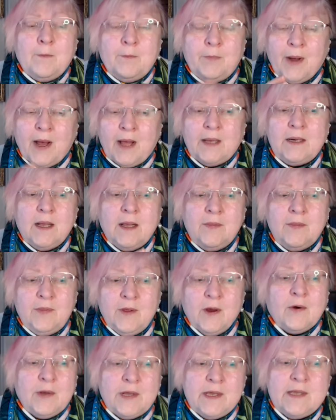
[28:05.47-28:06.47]
but
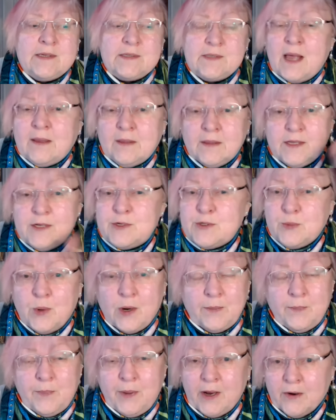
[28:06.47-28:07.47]
there is at least
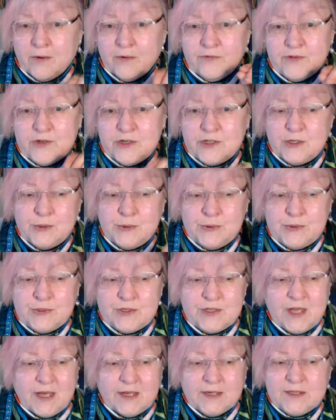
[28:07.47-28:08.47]
one pair of
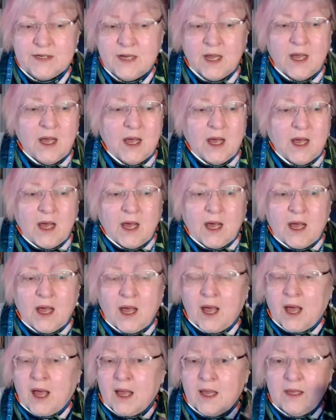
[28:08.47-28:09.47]
shoes that
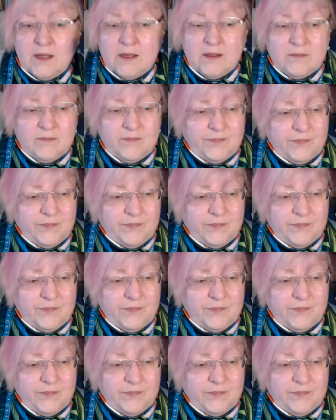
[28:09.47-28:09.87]
I